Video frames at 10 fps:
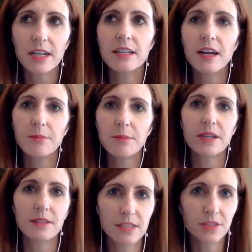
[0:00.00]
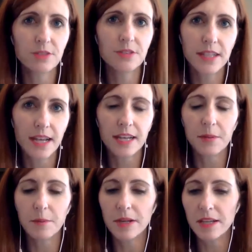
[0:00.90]
And not be continuously
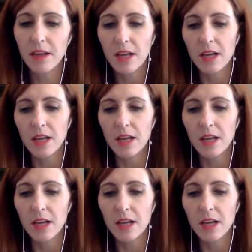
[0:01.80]
adding money.